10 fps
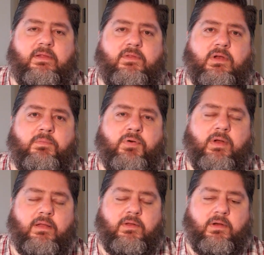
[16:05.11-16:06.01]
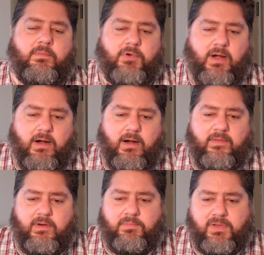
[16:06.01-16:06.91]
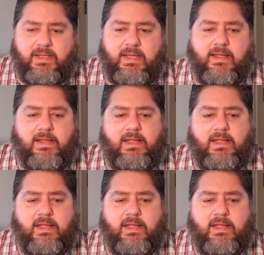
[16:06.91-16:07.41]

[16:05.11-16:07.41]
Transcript: their, pr- their prayer and their plea